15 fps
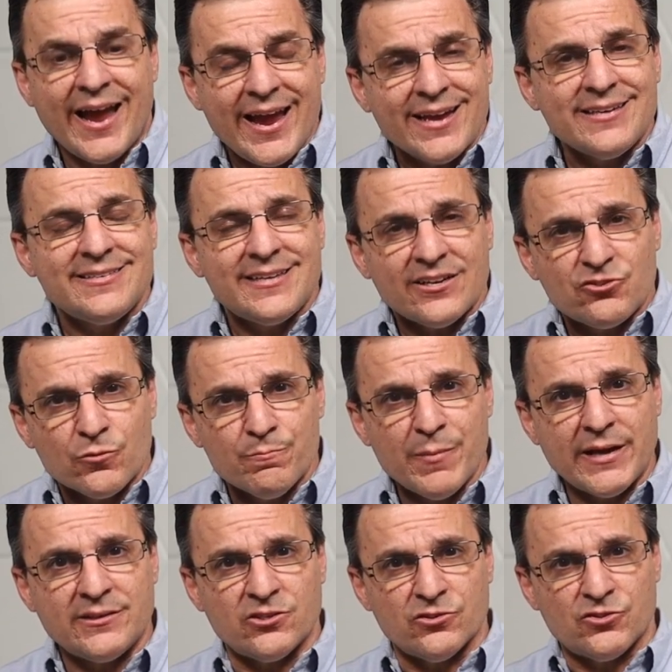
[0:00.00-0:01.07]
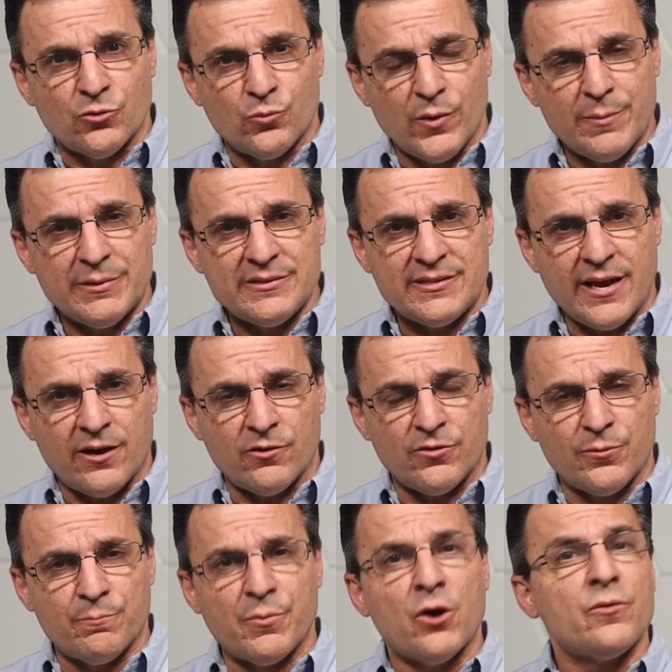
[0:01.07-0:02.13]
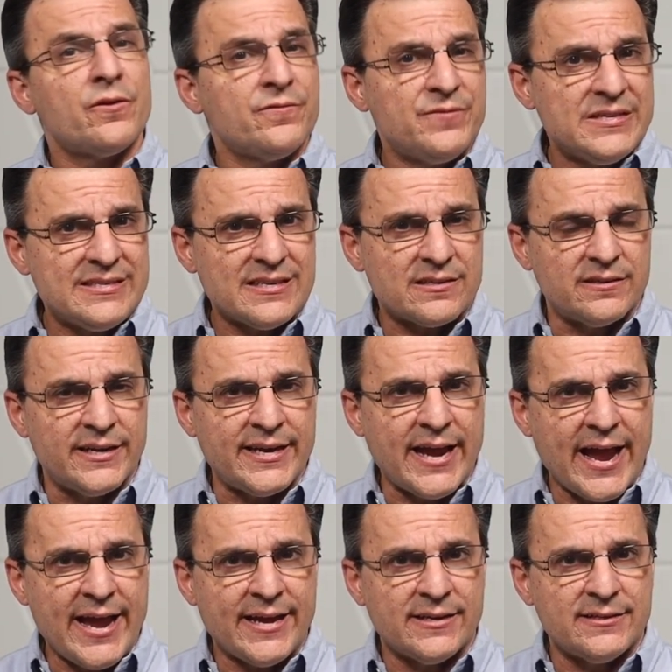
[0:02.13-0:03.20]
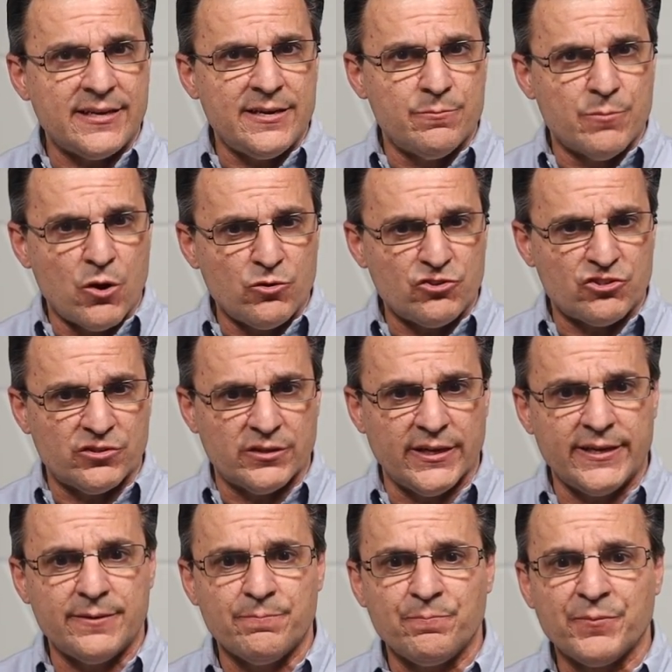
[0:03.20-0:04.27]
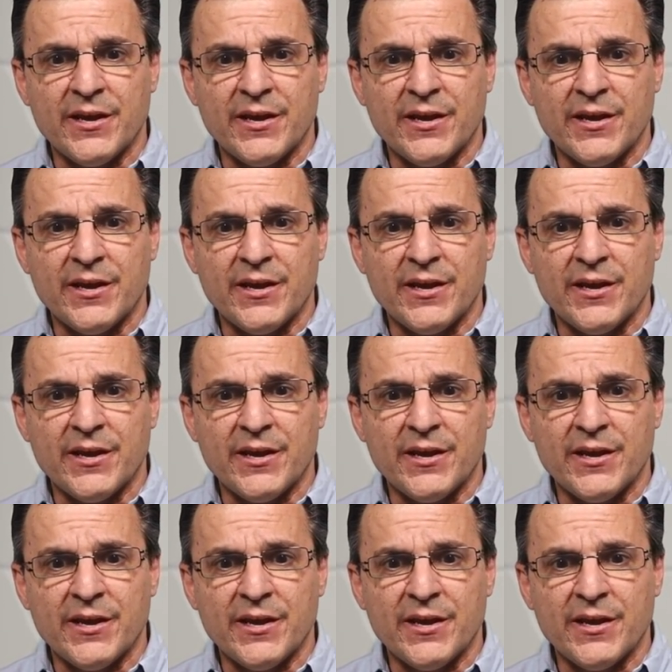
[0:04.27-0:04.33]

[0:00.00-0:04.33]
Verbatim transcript: and detrimental to women's health, both physically and emotionally.